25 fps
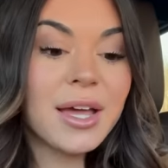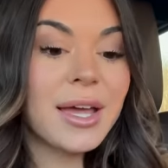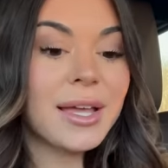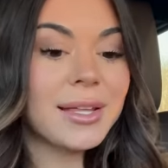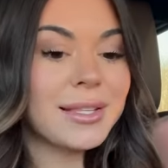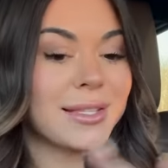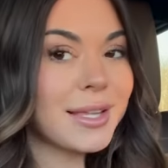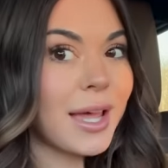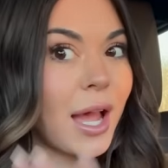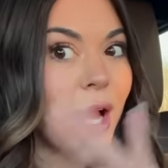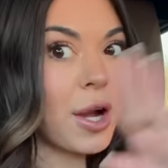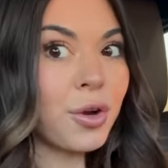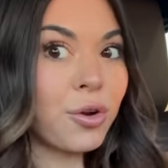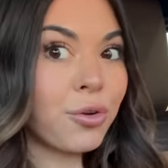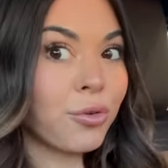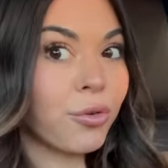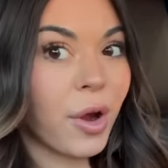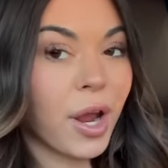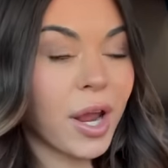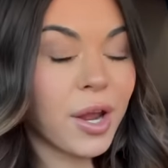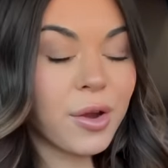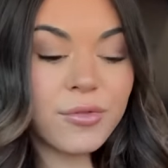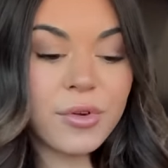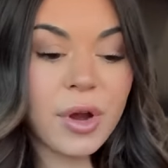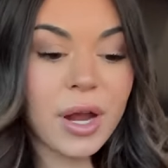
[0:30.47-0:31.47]
It's got
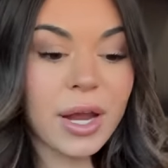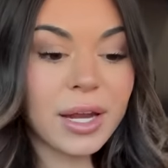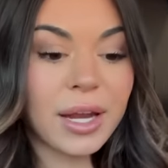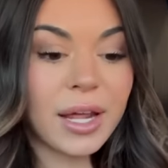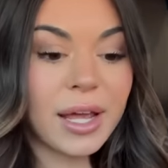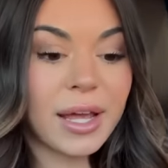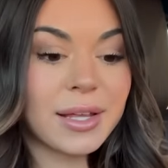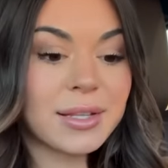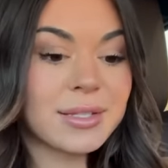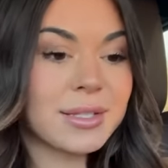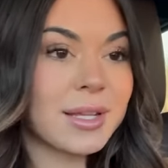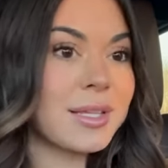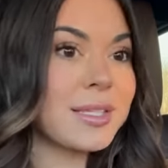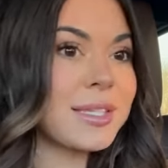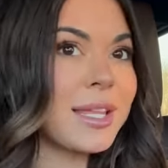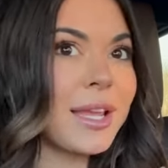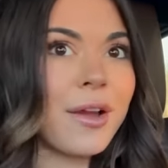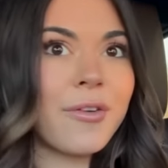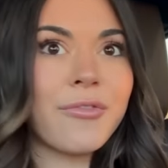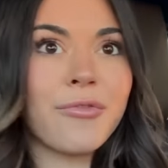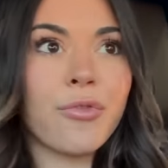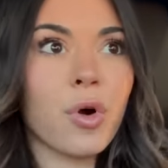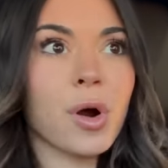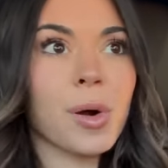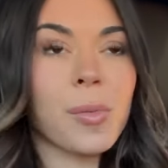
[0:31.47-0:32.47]
great ratings. It's like
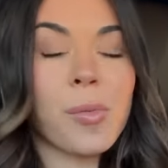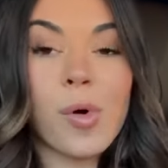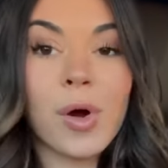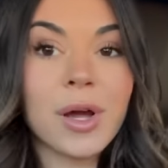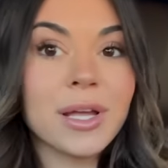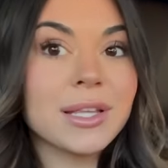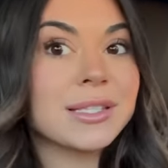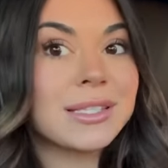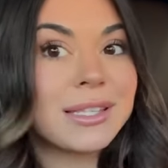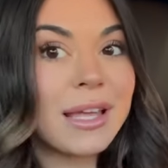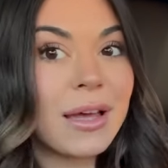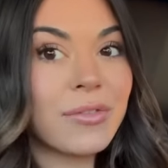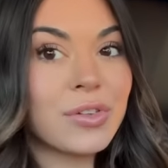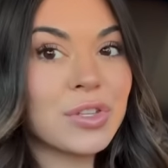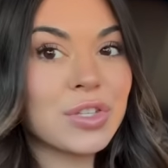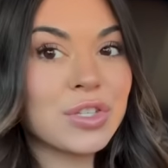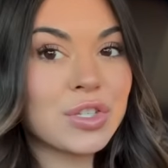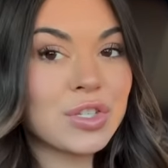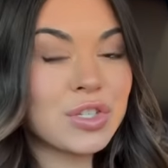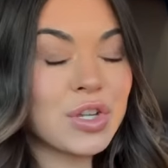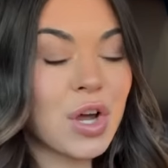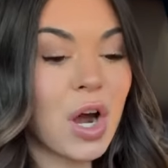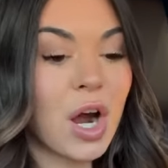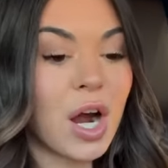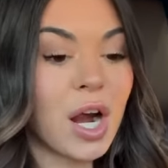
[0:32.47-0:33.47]
a 4.7
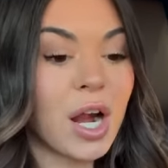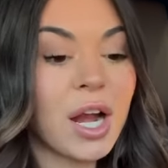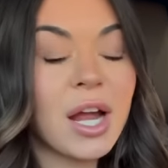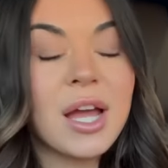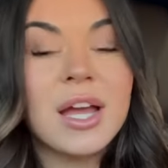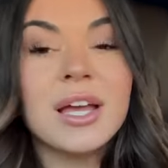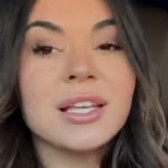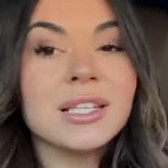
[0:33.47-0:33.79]
star.